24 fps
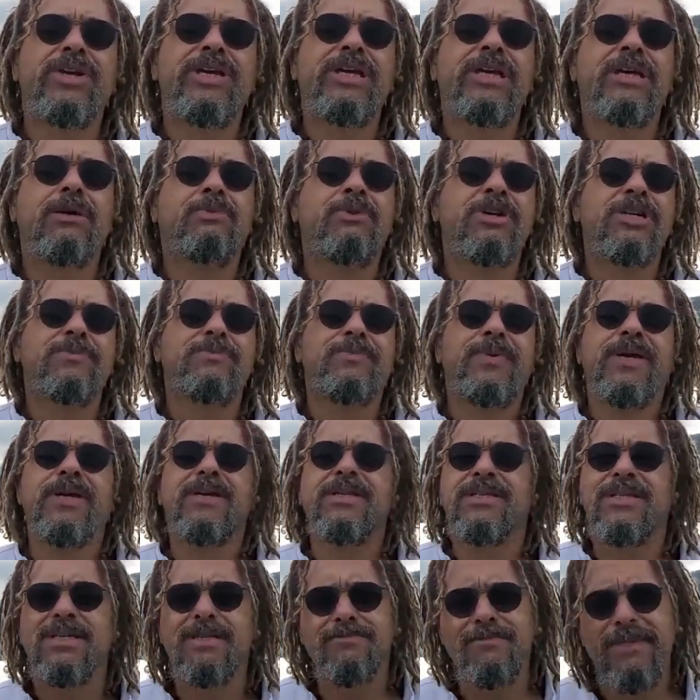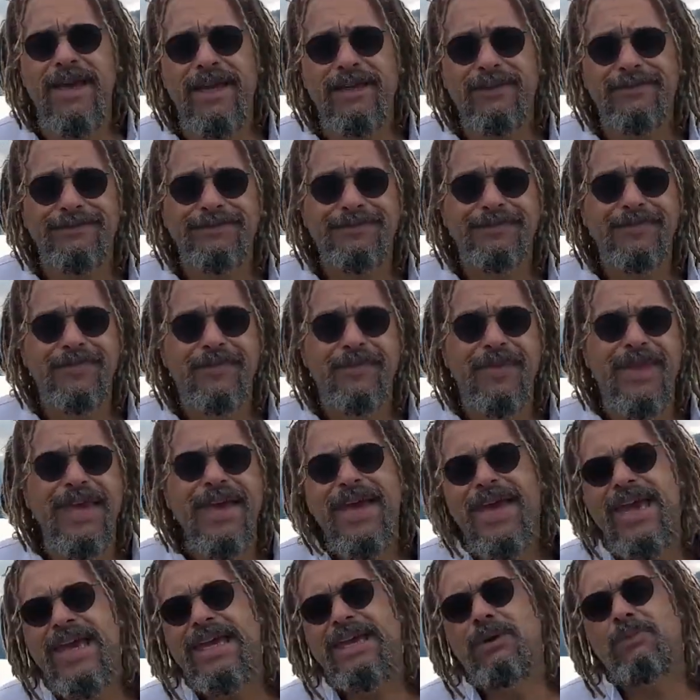here where his parents had met.
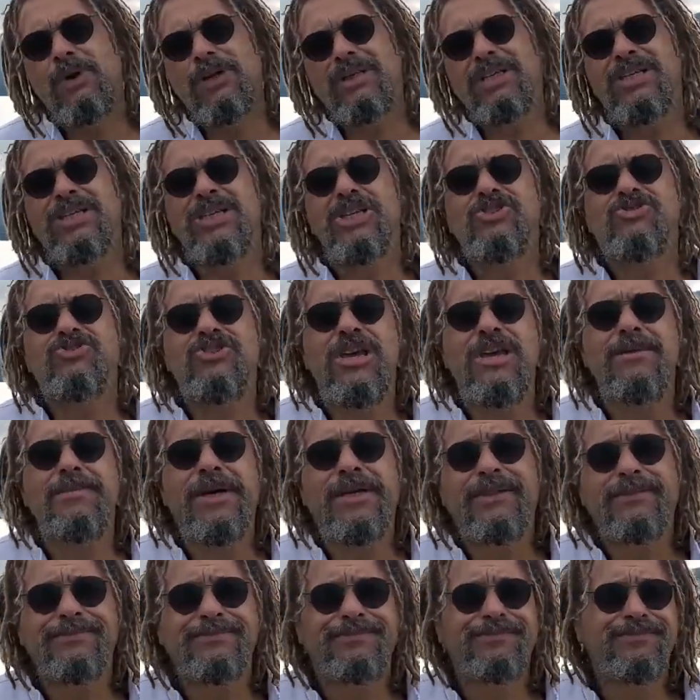He worked as a drayman.